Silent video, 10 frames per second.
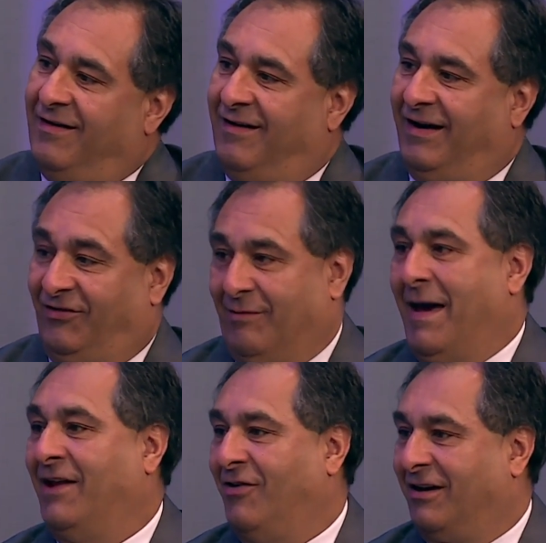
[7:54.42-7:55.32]
he's the
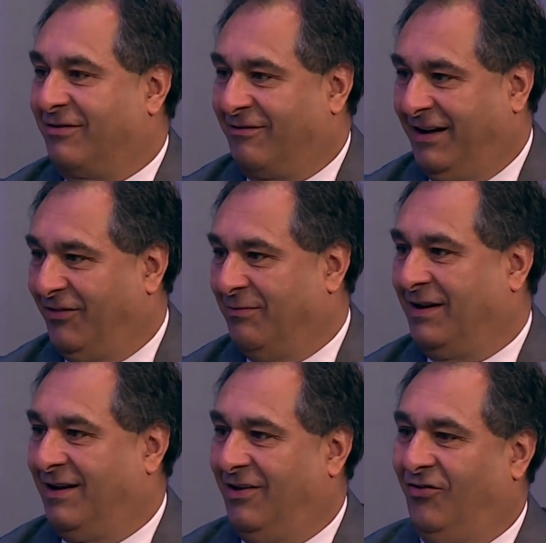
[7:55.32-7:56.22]
mad dog for a reason,
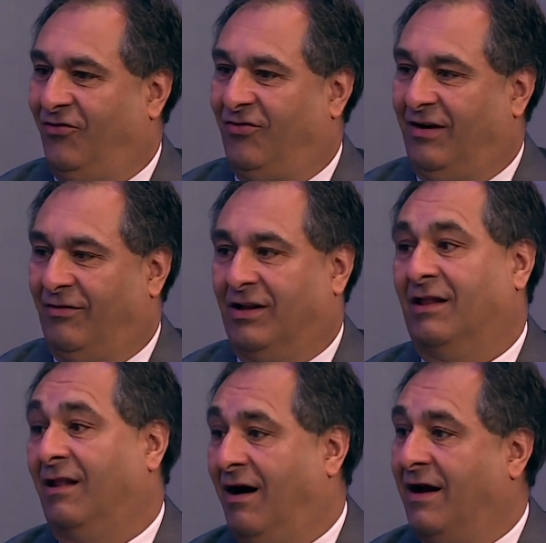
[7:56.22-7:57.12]
because of a
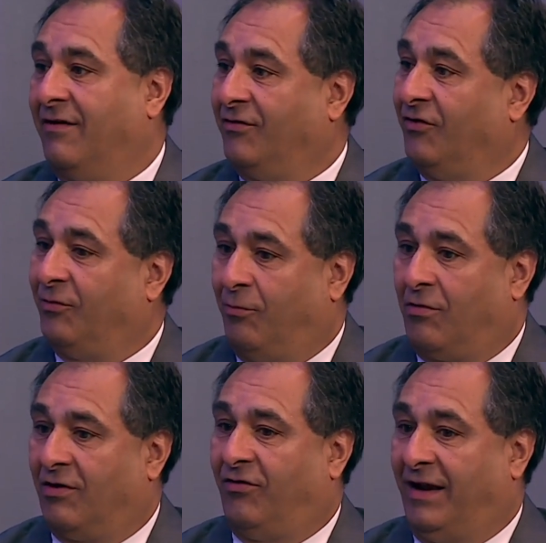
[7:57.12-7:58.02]
lot of the
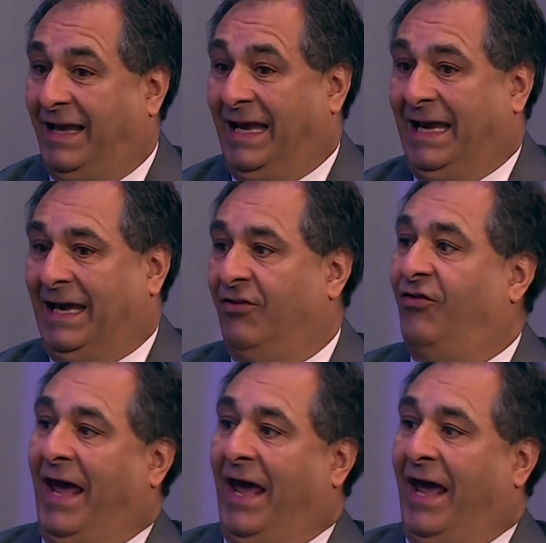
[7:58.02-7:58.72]
sports that he is